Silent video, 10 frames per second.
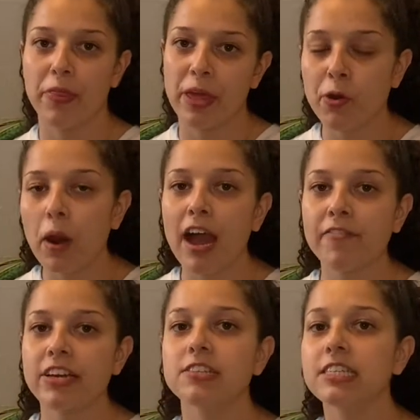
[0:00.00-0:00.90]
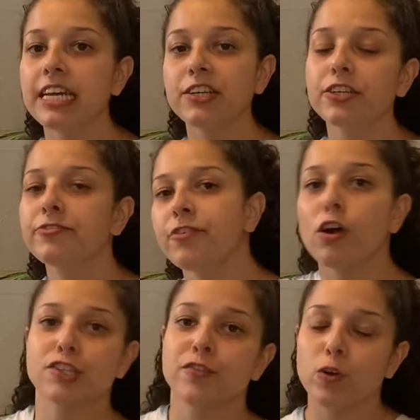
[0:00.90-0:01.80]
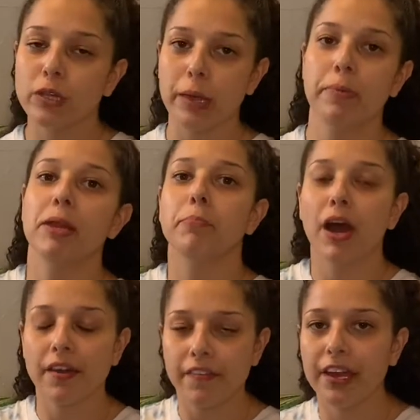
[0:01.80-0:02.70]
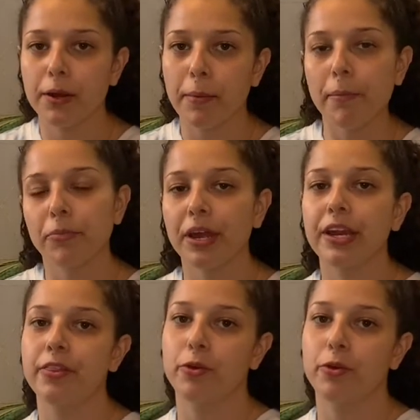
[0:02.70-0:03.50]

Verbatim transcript: They don't have that standard phospholipid bilayer membrane